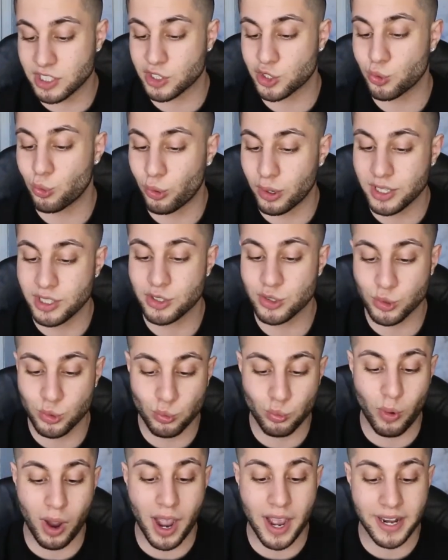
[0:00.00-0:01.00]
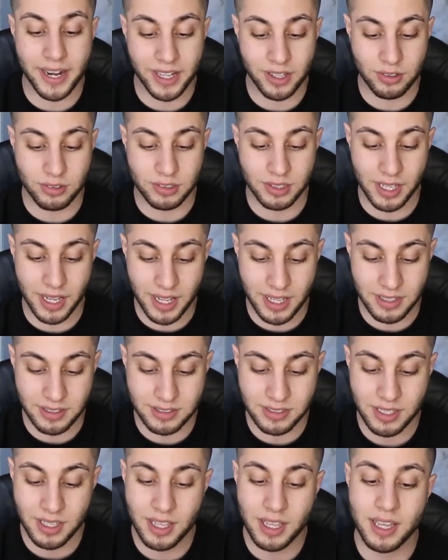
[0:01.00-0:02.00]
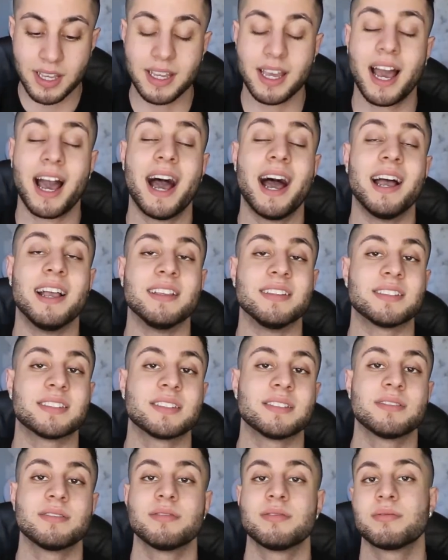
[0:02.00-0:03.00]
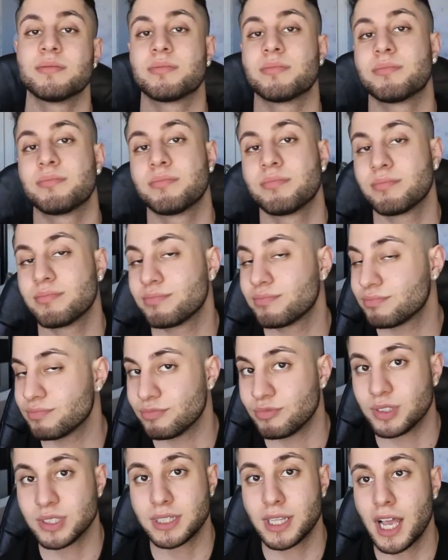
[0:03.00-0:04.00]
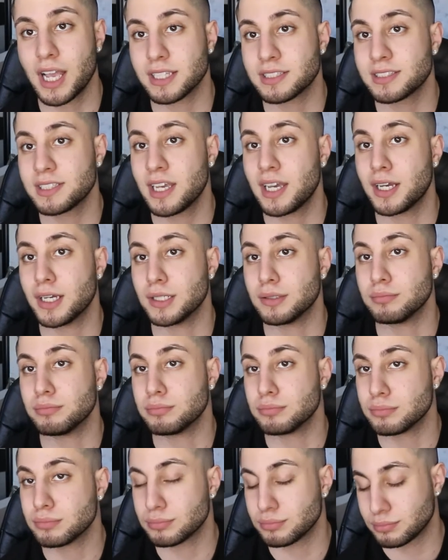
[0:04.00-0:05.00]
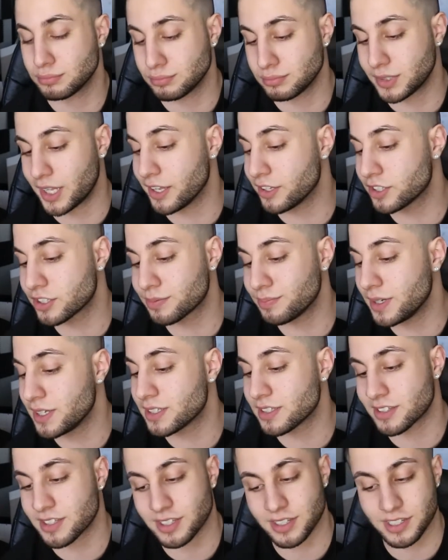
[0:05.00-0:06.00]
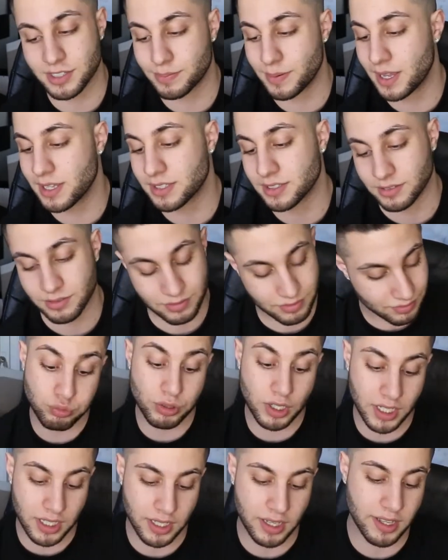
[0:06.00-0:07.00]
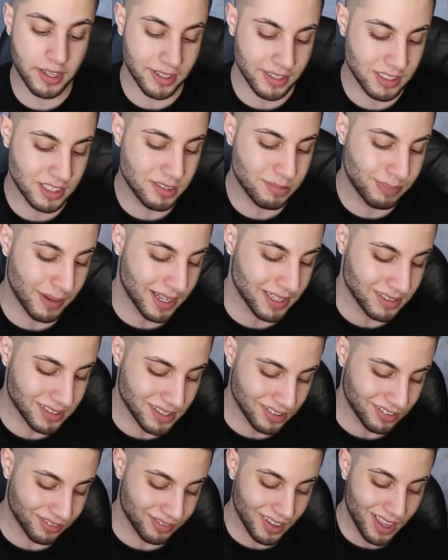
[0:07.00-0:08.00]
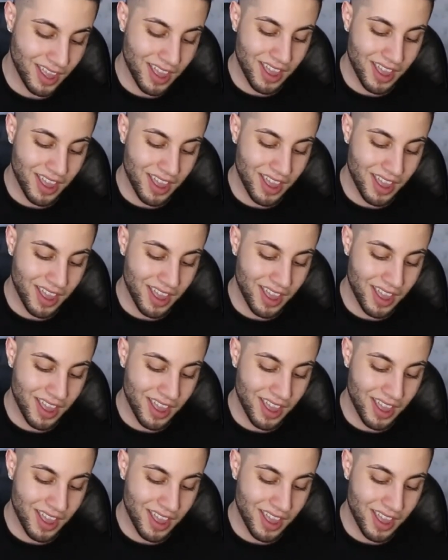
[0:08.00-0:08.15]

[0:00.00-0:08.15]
to 22 wide angle lens. Guys, with that said, it just means it's expensive. Really expensive.